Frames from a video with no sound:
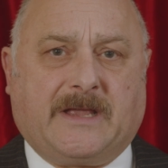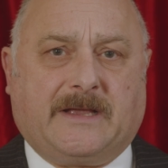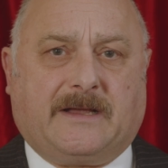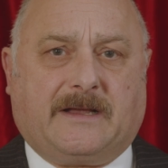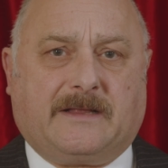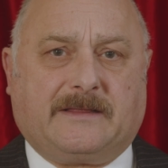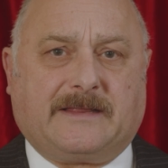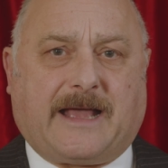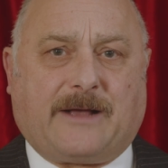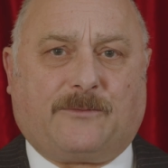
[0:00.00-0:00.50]

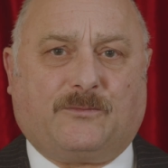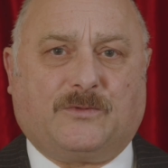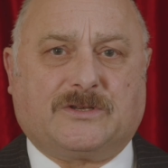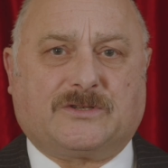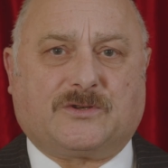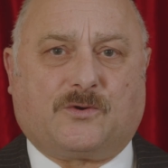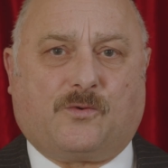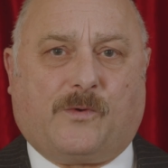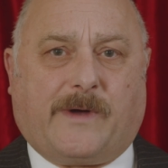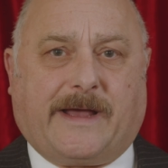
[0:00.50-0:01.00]
And that
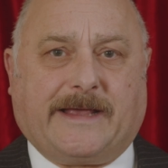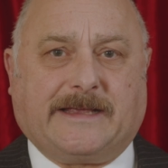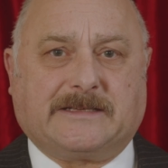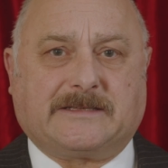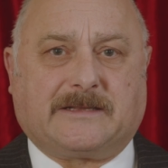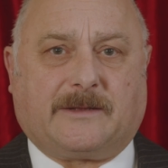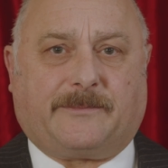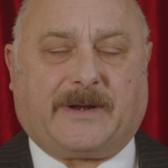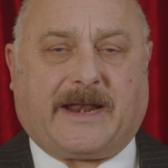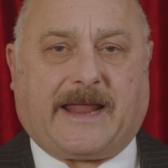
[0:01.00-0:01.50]
was
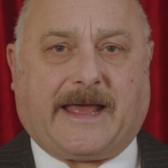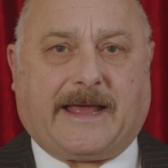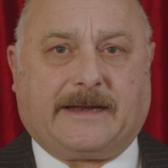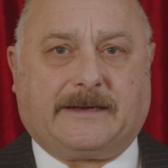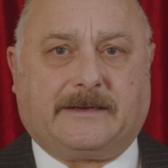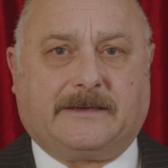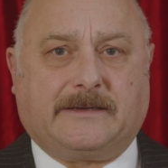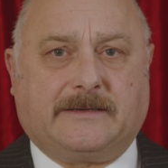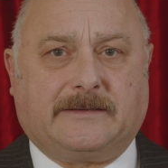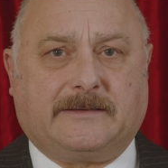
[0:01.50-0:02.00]
always the
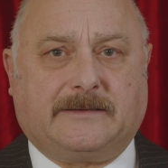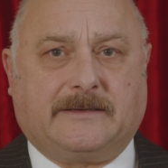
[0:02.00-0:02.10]
plan.